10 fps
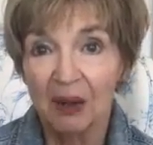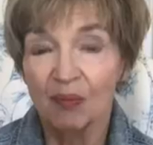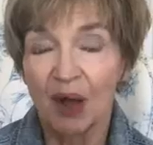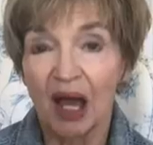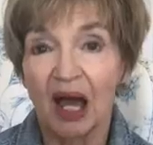
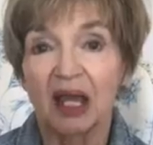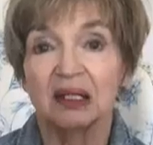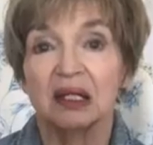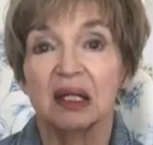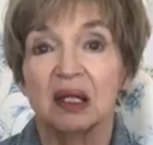But
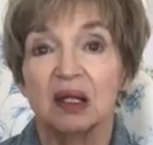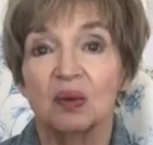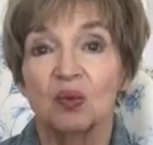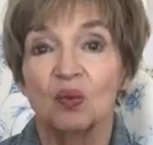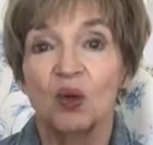
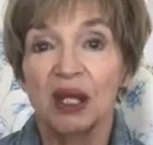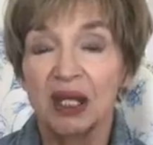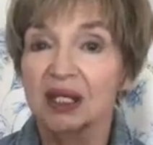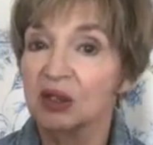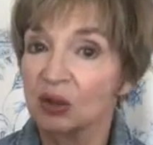we
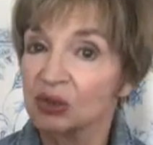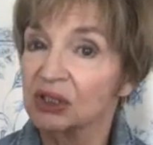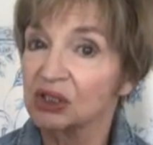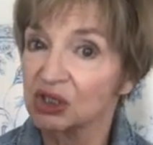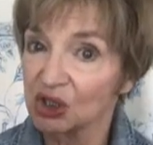can only
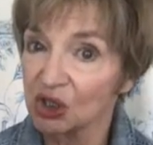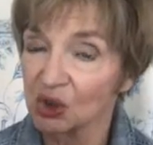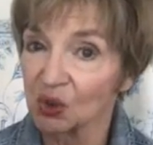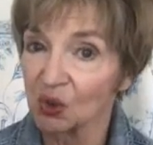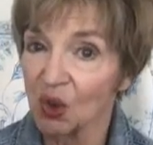
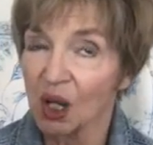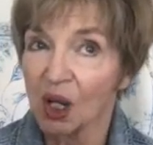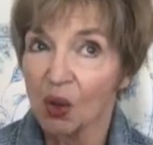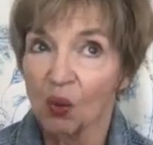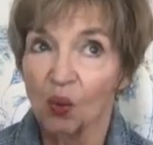do
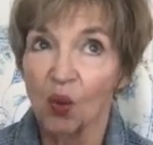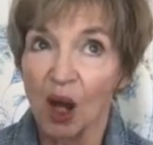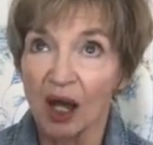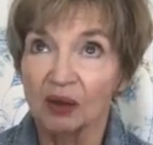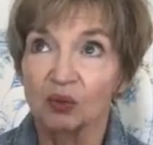
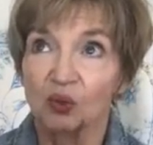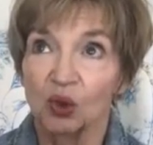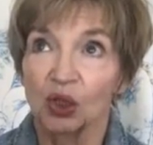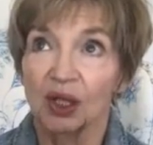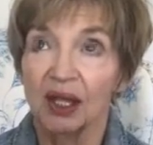what
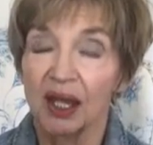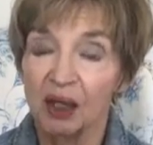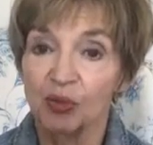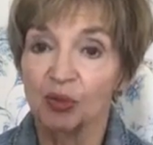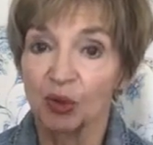we're
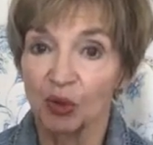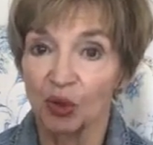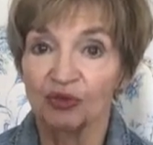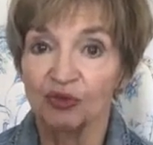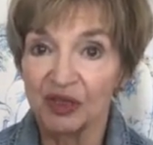
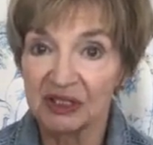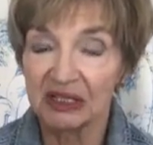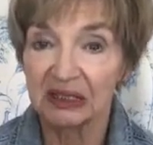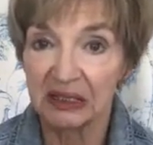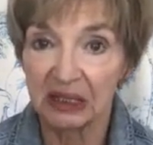capable
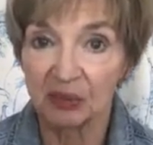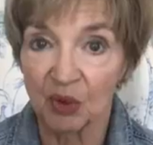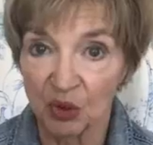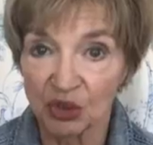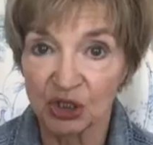physically,
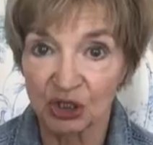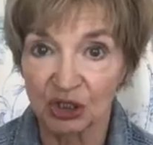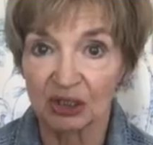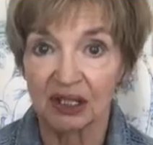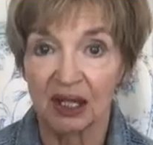
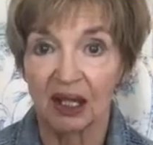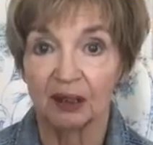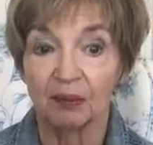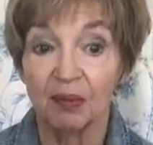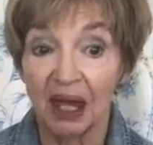emotionally,
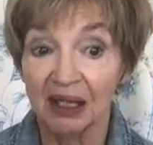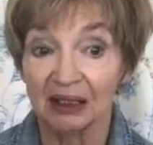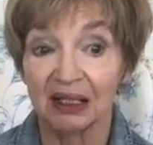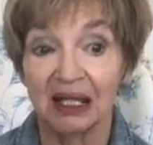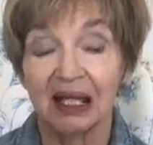and
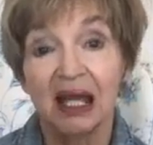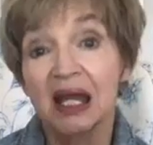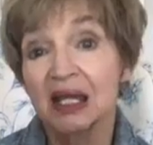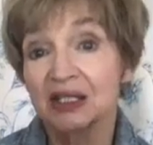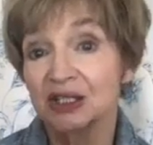mentally
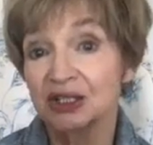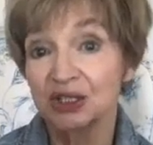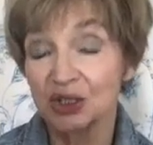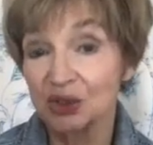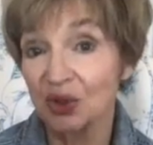to
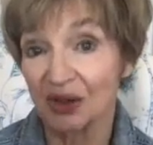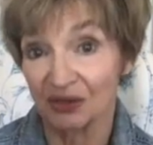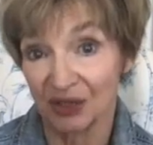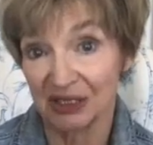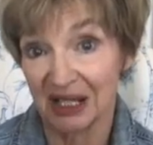do
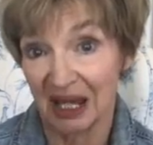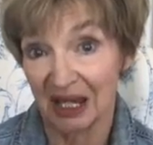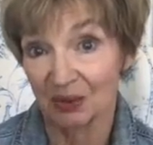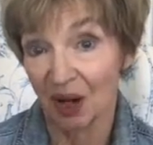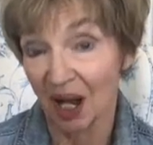every day,
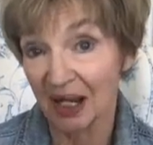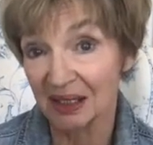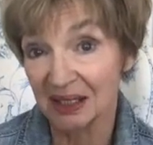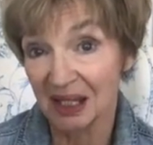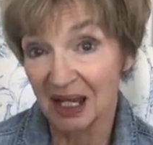right?